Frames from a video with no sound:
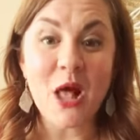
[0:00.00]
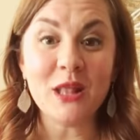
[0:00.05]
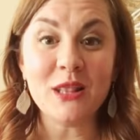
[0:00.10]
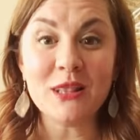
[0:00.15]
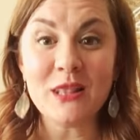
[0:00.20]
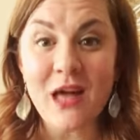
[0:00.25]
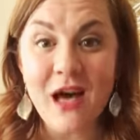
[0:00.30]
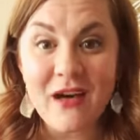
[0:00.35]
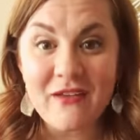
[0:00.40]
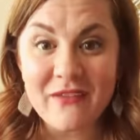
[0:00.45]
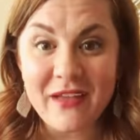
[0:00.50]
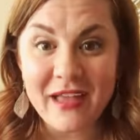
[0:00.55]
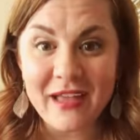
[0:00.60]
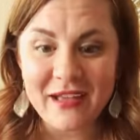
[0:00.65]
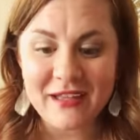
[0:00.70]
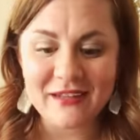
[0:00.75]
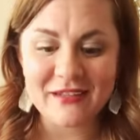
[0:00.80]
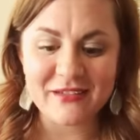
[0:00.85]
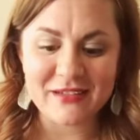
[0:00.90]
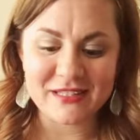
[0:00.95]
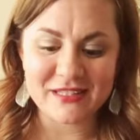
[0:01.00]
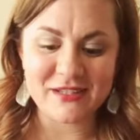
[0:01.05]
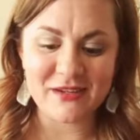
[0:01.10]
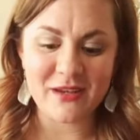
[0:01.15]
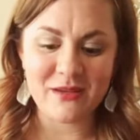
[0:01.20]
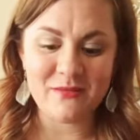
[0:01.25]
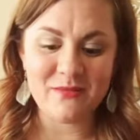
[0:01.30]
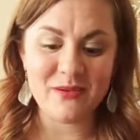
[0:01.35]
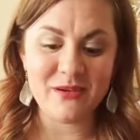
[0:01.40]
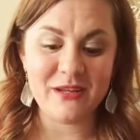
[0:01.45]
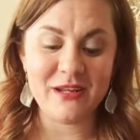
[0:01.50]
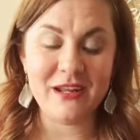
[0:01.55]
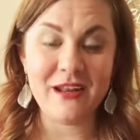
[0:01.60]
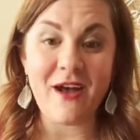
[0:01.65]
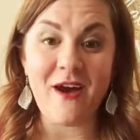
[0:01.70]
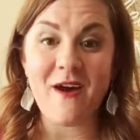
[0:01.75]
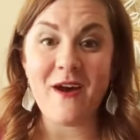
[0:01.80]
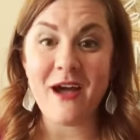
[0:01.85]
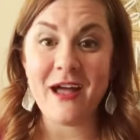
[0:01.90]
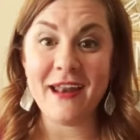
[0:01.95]
Love handles. You can put it
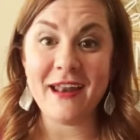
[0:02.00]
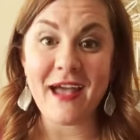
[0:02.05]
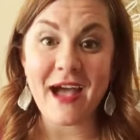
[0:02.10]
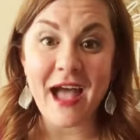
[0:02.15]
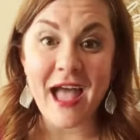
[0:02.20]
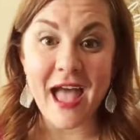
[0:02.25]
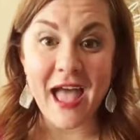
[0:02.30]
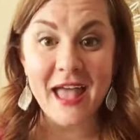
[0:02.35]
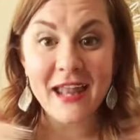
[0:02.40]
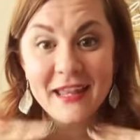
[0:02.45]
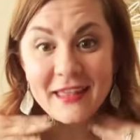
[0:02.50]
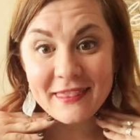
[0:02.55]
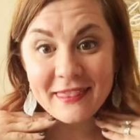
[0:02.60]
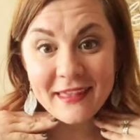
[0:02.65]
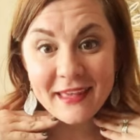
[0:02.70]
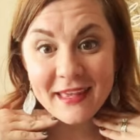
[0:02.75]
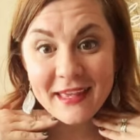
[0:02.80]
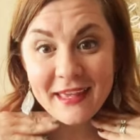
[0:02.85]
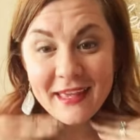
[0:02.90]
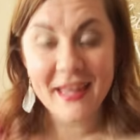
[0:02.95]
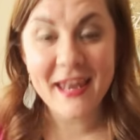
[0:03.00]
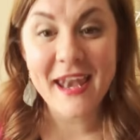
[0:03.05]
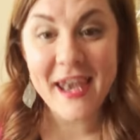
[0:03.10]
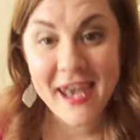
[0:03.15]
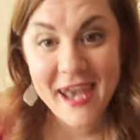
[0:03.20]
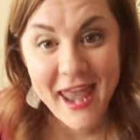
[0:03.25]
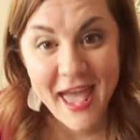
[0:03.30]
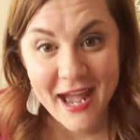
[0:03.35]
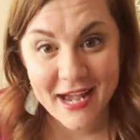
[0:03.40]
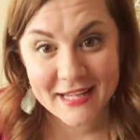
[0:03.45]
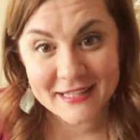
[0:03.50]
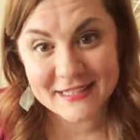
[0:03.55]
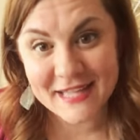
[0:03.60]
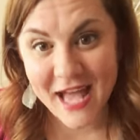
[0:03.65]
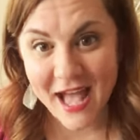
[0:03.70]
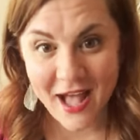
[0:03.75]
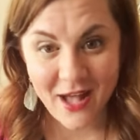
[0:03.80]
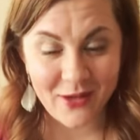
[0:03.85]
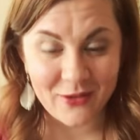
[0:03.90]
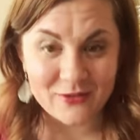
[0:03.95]
on anything neck
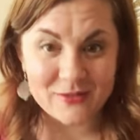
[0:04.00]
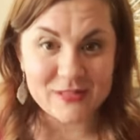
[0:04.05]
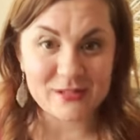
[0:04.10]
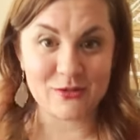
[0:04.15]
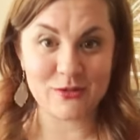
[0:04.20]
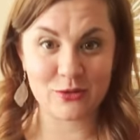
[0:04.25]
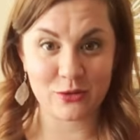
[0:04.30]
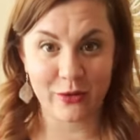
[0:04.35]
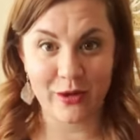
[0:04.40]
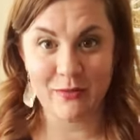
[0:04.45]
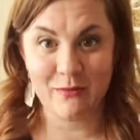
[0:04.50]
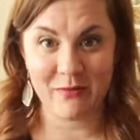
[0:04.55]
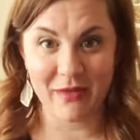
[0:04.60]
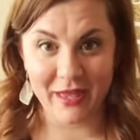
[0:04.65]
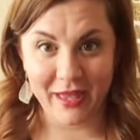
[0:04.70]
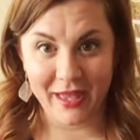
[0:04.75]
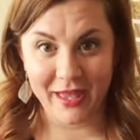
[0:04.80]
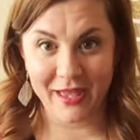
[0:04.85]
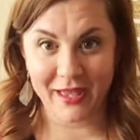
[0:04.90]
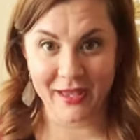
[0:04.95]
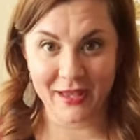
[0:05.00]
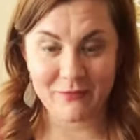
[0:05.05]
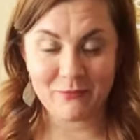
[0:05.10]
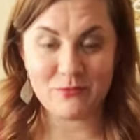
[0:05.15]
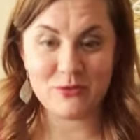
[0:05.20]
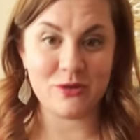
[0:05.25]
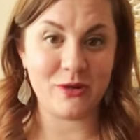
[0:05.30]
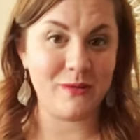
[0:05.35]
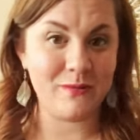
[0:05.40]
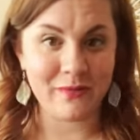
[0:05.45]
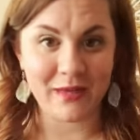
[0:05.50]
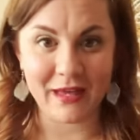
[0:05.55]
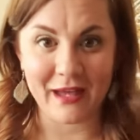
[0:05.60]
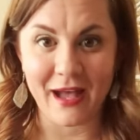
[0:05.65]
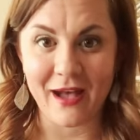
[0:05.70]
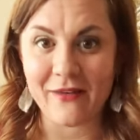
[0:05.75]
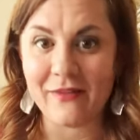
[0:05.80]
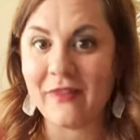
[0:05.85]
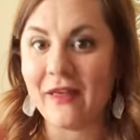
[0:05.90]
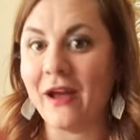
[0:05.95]
down. So dream big
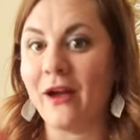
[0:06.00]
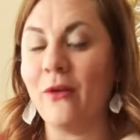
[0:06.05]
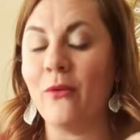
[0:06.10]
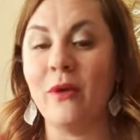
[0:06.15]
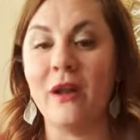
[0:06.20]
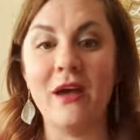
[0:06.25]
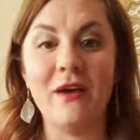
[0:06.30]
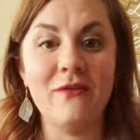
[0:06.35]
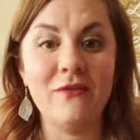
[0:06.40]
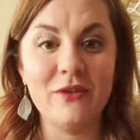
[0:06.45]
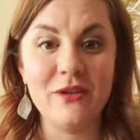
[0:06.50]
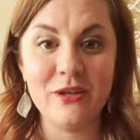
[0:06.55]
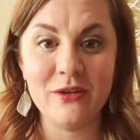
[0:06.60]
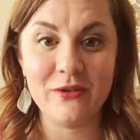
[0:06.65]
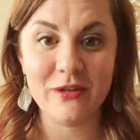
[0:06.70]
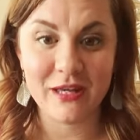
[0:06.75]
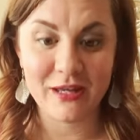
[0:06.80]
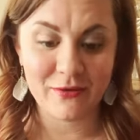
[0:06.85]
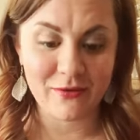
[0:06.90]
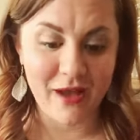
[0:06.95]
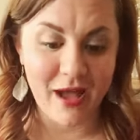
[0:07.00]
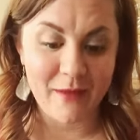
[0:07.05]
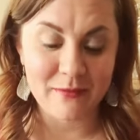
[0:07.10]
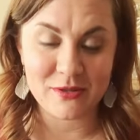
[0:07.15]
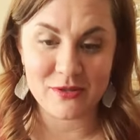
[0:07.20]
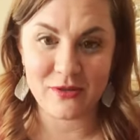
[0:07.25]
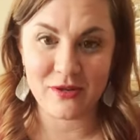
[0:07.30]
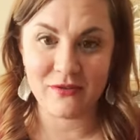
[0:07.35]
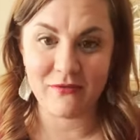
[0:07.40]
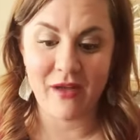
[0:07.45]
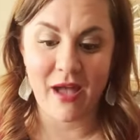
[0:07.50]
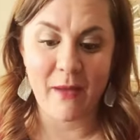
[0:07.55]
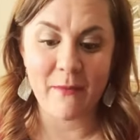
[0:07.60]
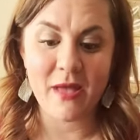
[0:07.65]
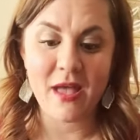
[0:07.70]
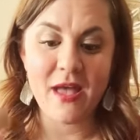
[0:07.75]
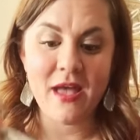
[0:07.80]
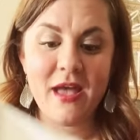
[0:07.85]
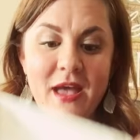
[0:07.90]
out there. Whatever you need wrapped, you can wrap.